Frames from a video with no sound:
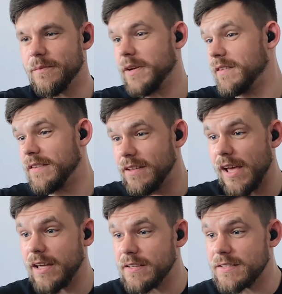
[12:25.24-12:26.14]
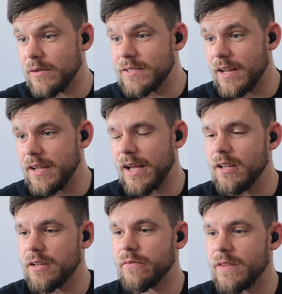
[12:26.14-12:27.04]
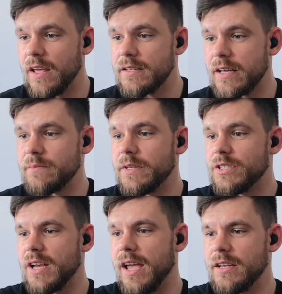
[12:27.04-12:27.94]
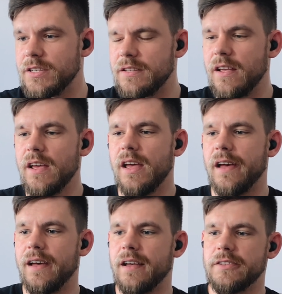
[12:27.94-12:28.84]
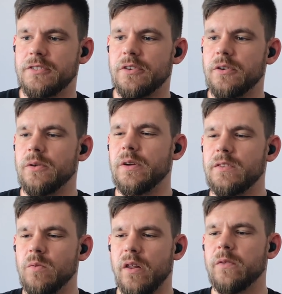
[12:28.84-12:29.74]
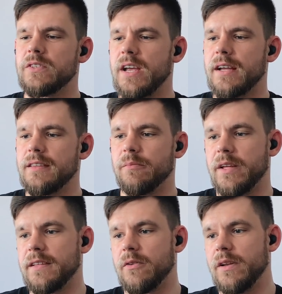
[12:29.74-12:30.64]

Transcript: But yeah, it sounds like a lot of things has been changed. So it's worth to check the beta